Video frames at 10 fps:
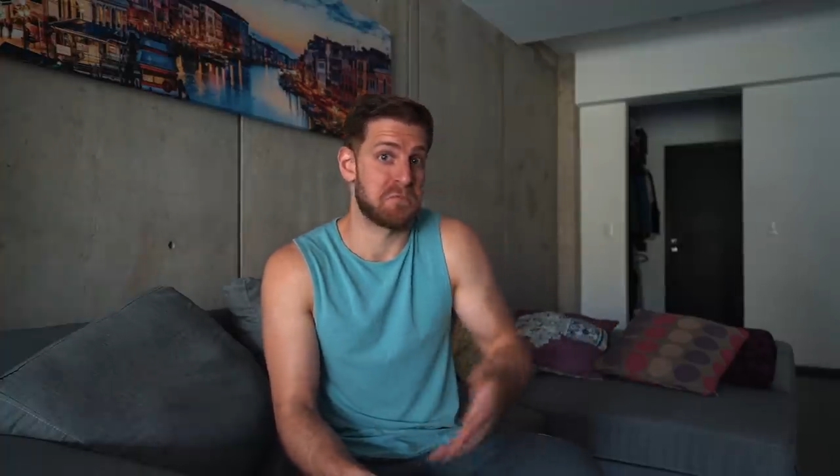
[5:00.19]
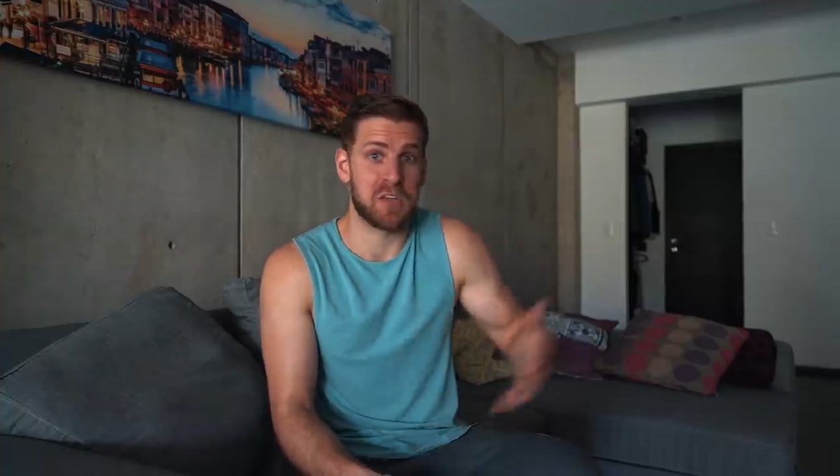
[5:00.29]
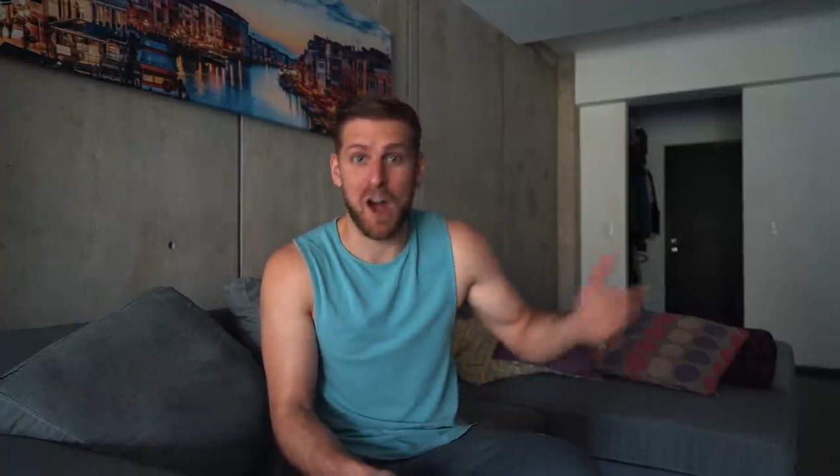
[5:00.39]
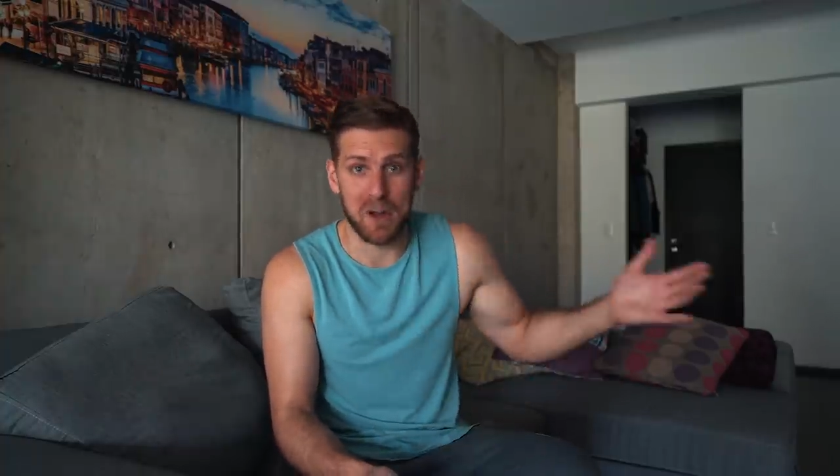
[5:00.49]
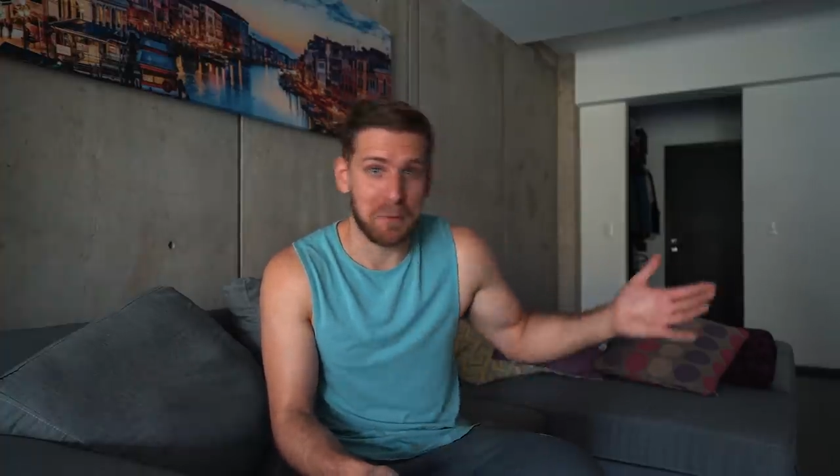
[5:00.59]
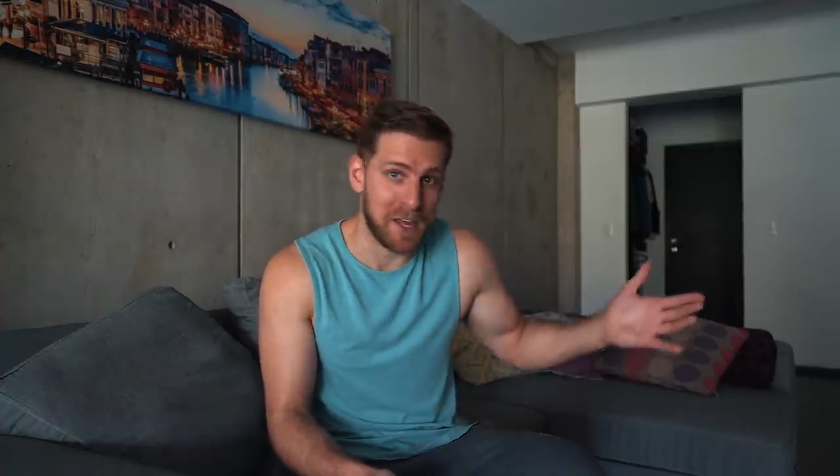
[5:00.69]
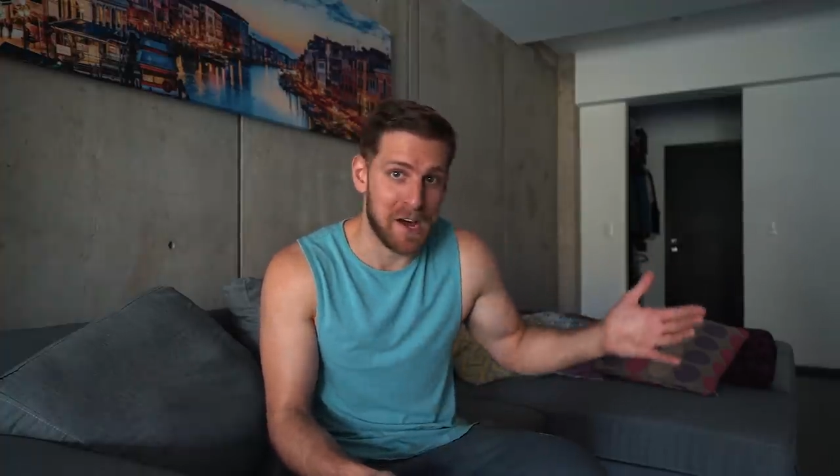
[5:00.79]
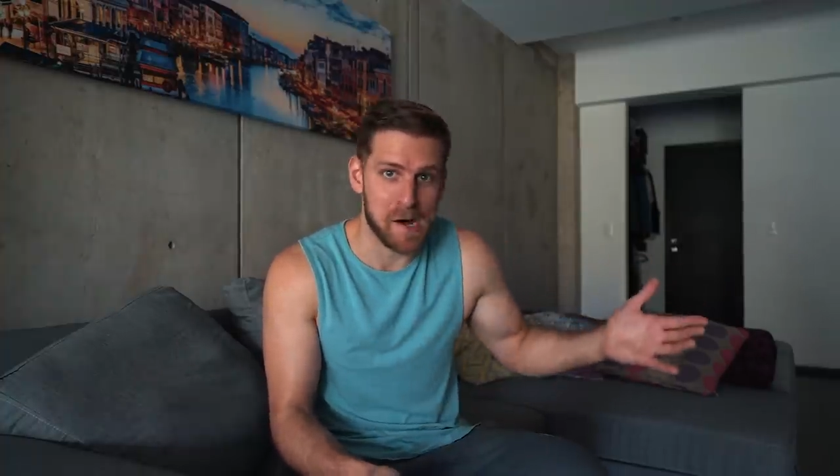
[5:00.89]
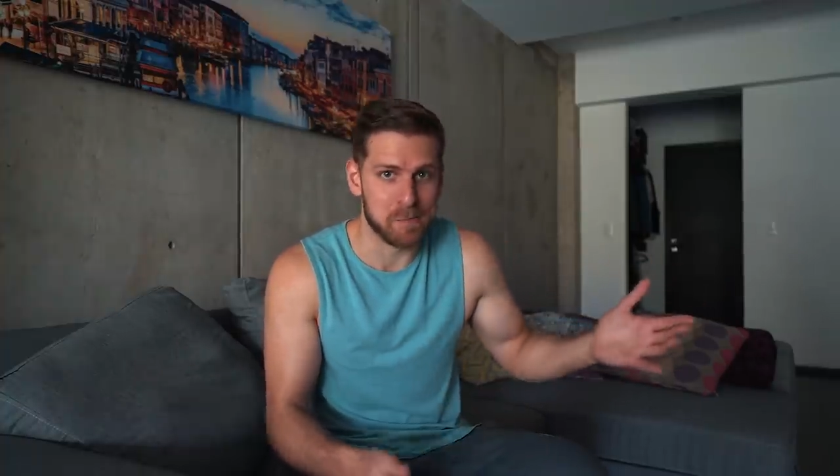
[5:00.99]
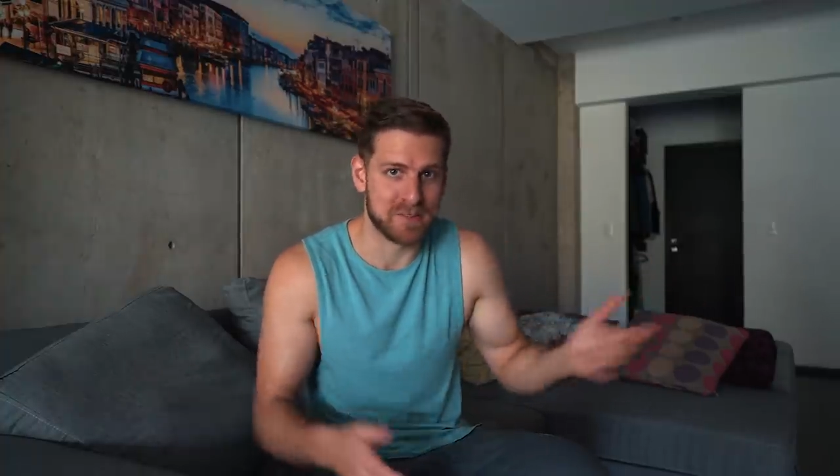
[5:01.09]
talk me
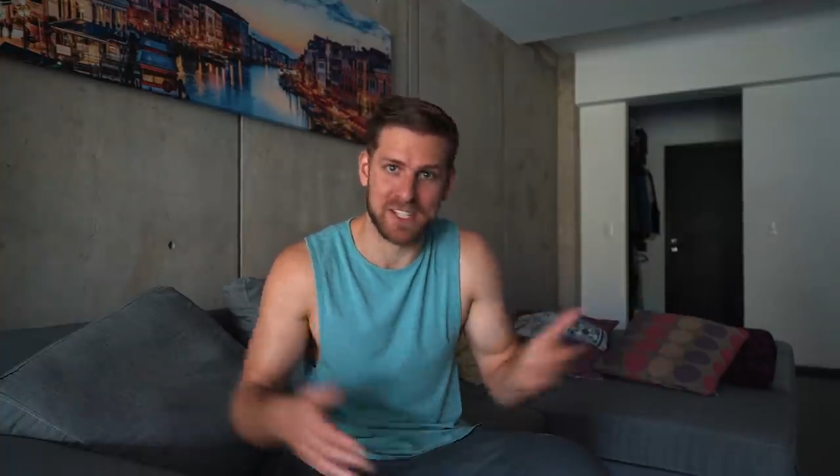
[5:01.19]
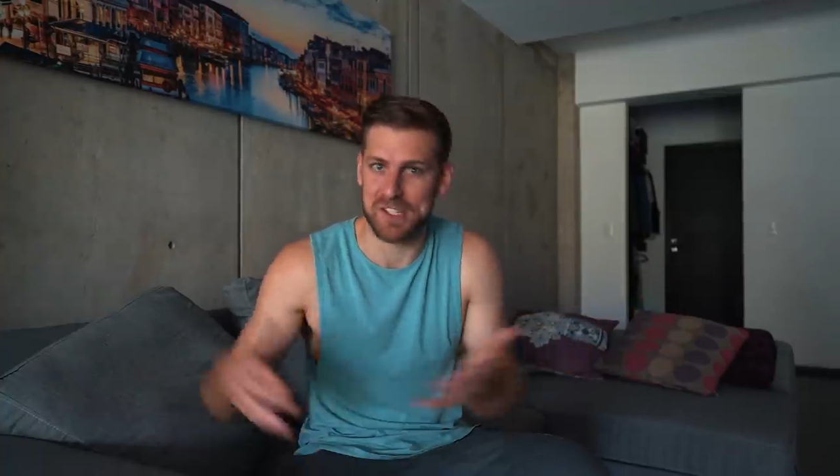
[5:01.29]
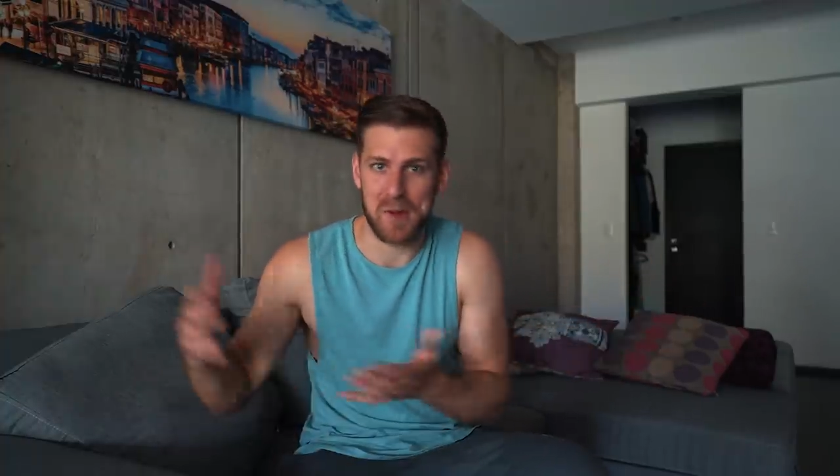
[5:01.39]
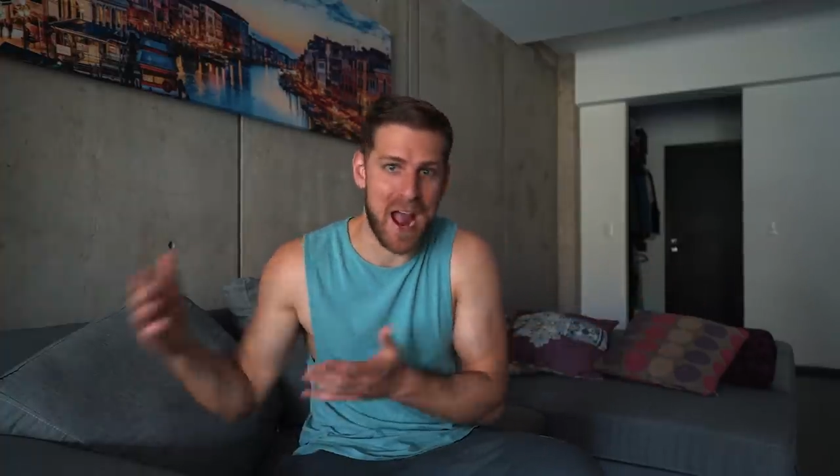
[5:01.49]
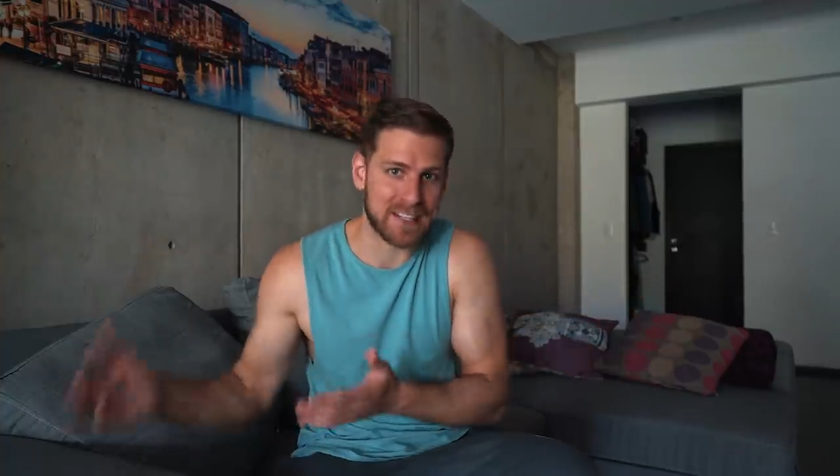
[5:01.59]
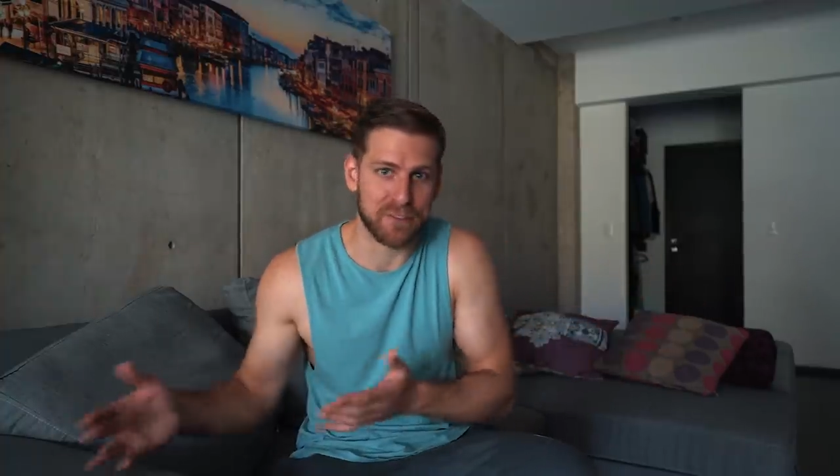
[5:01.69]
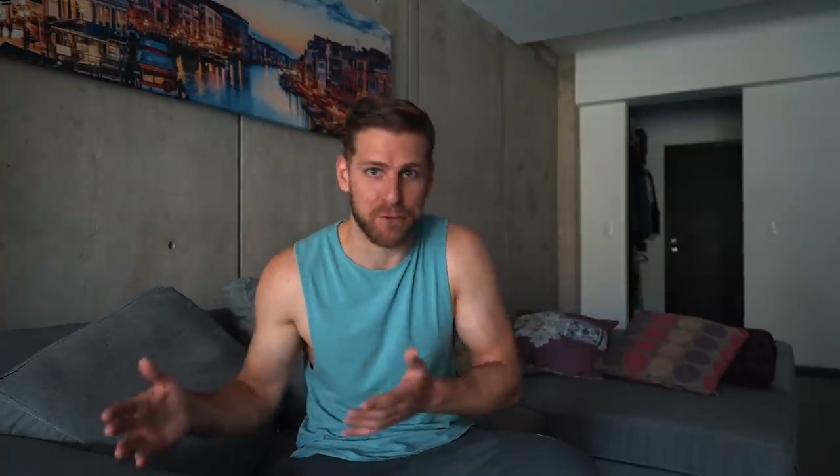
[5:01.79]
up, distract a